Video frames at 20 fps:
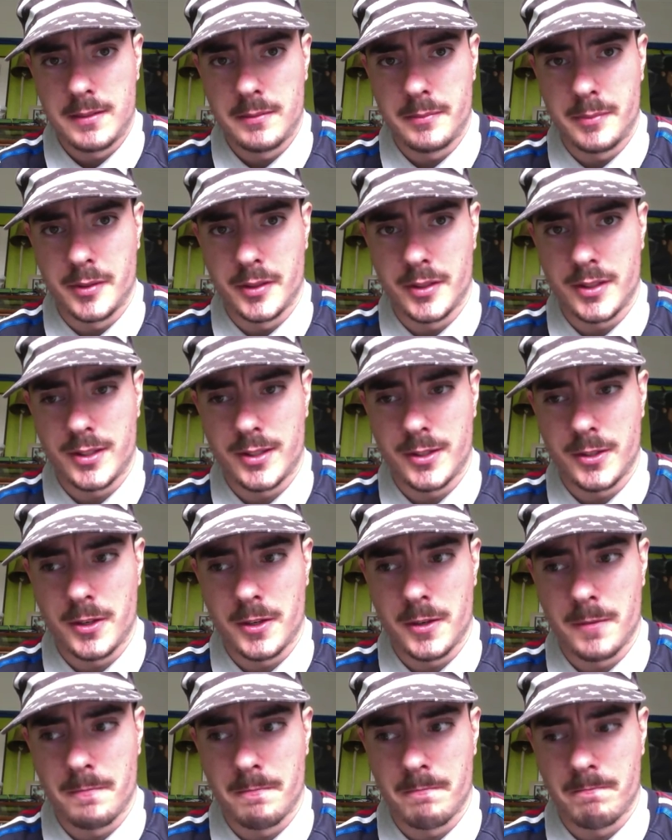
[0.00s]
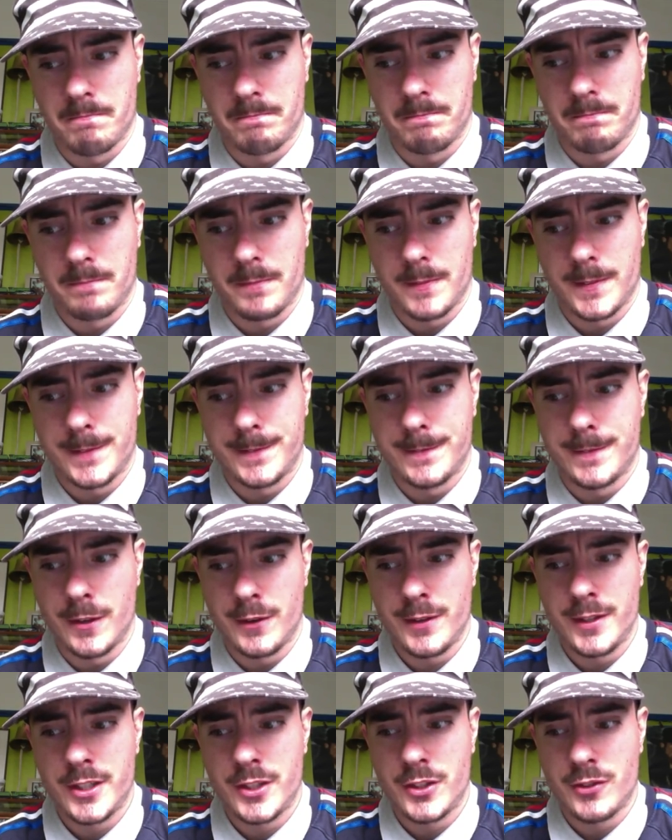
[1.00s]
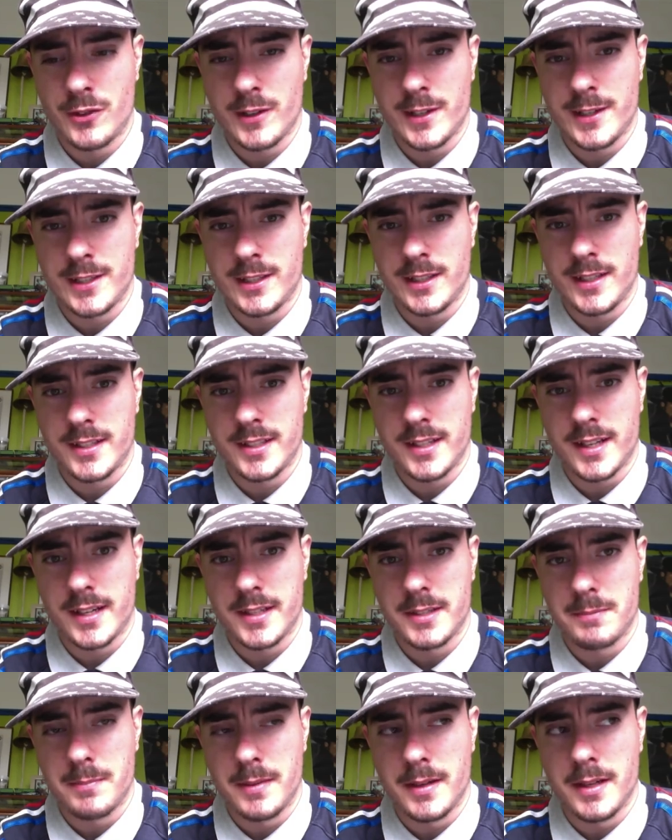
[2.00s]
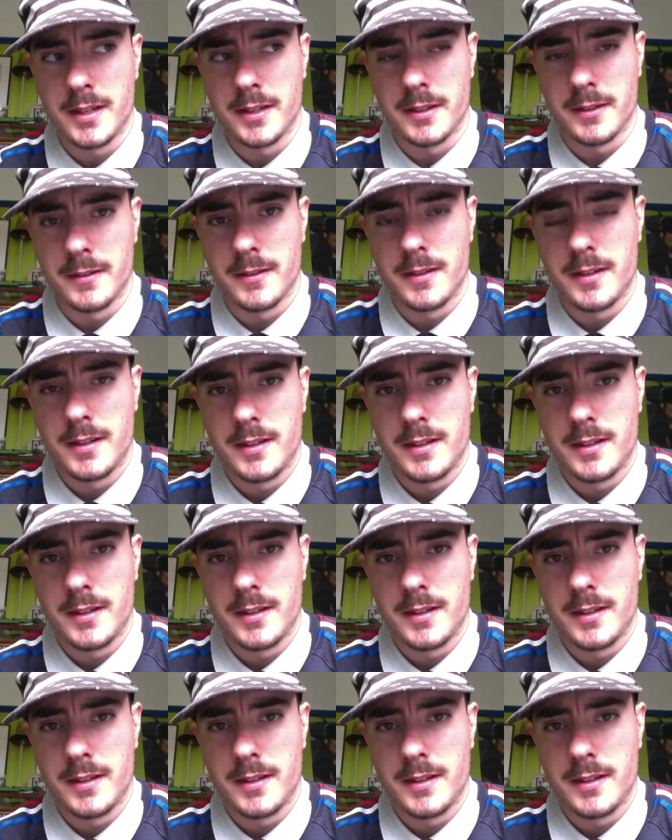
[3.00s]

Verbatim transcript: but um, very strangely as it has been,